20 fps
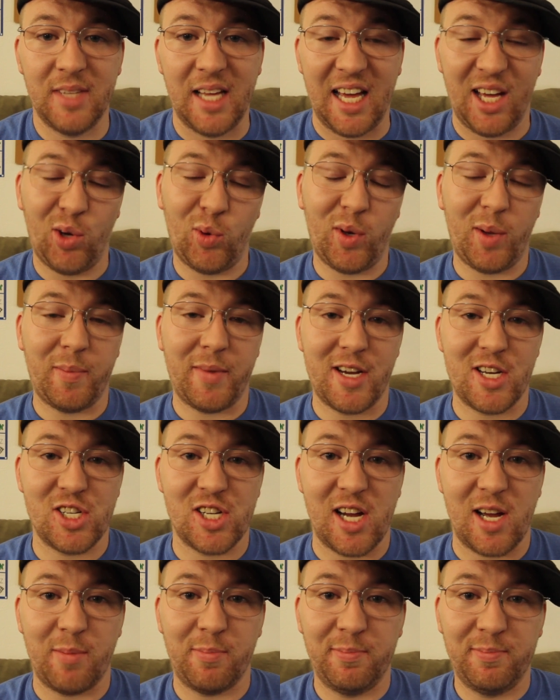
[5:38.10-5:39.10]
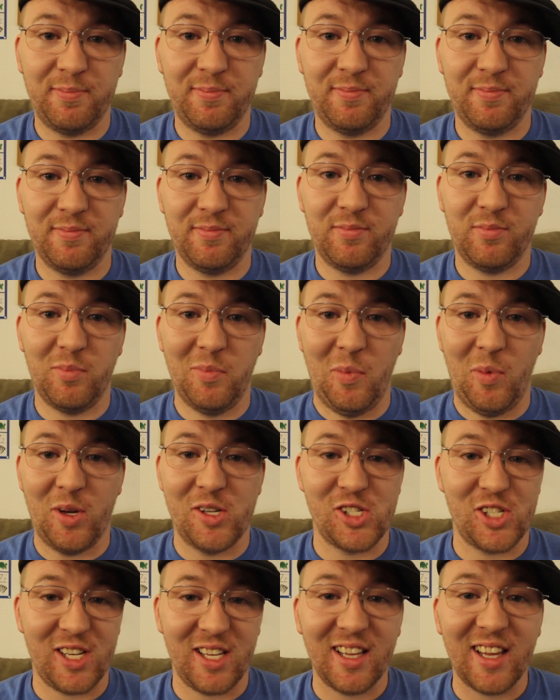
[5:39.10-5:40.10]
I quit my job
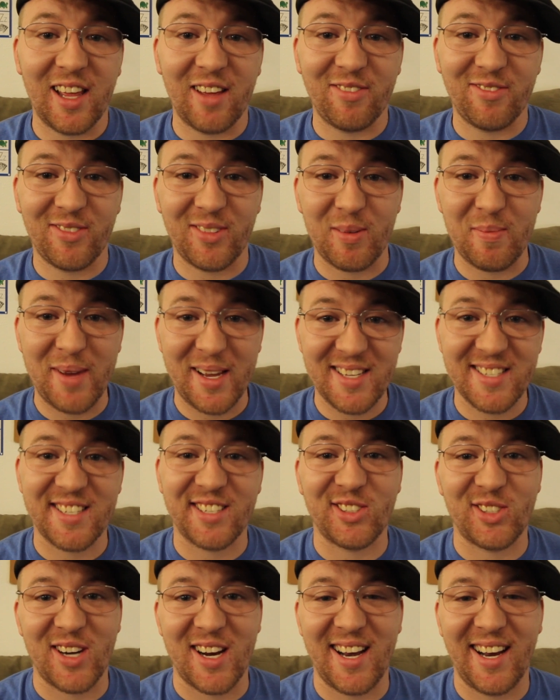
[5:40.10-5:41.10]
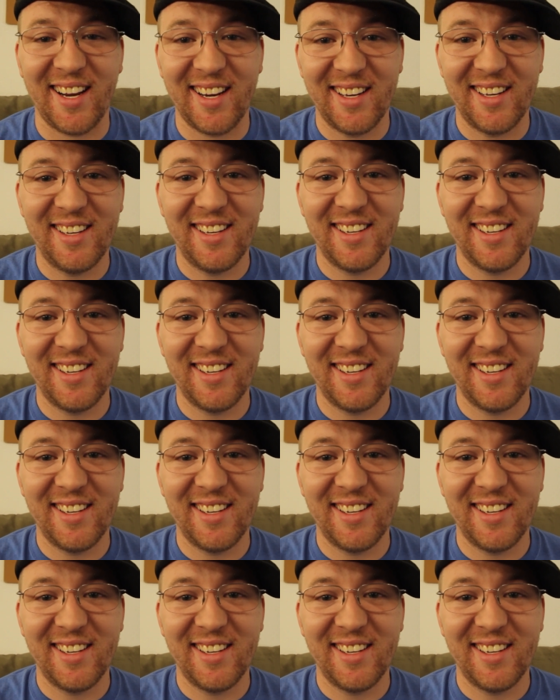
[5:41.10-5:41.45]
when she left for basic training.